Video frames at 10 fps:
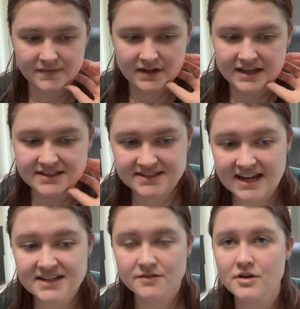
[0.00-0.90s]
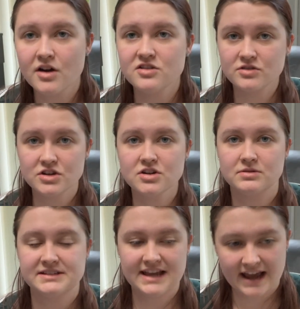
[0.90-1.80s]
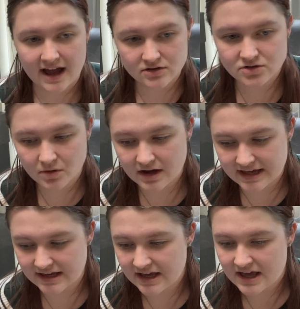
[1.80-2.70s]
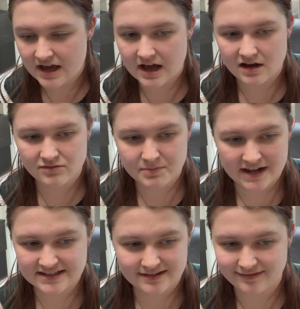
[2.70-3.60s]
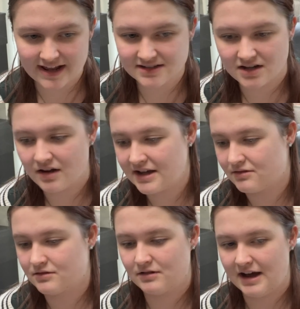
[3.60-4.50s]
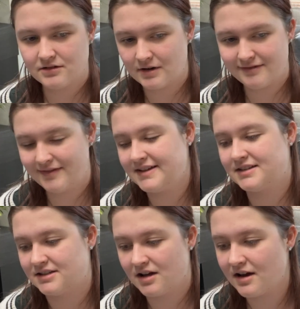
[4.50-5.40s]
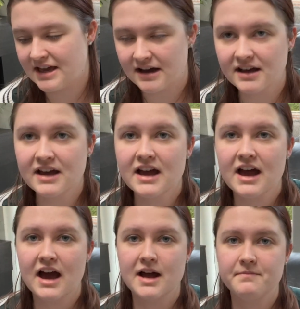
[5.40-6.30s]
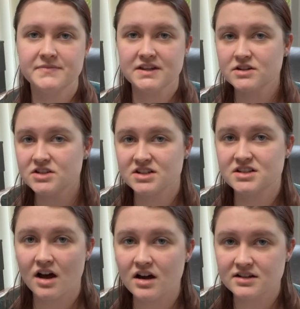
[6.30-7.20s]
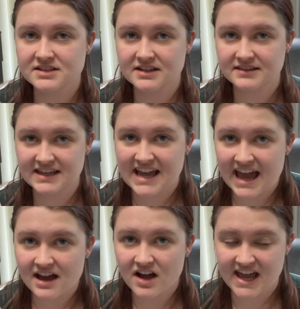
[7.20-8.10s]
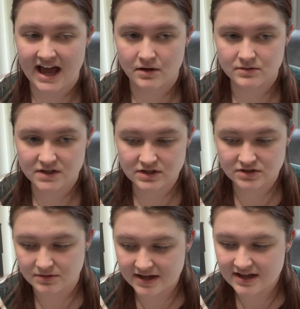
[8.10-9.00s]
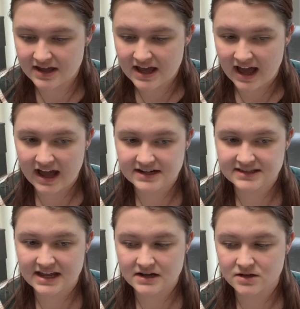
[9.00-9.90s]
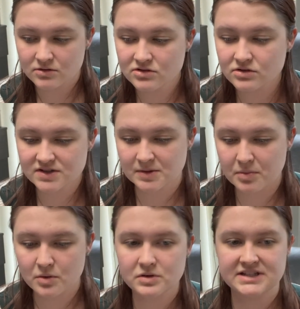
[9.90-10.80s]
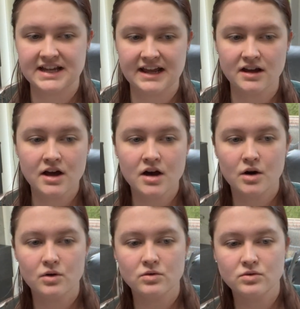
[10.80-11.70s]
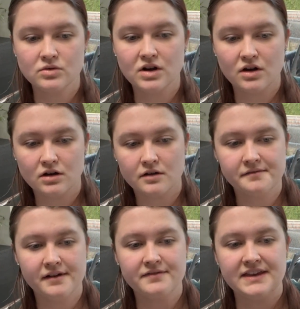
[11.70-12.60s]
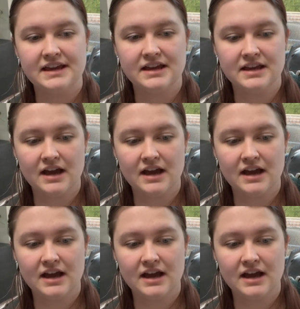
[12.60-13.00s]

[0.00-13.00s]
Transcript: instead of going on Google and saying, how do I replace a flat tyre, or how do I fix a tyre, you could just ask the AI how you do it, and then you're not supporting all of the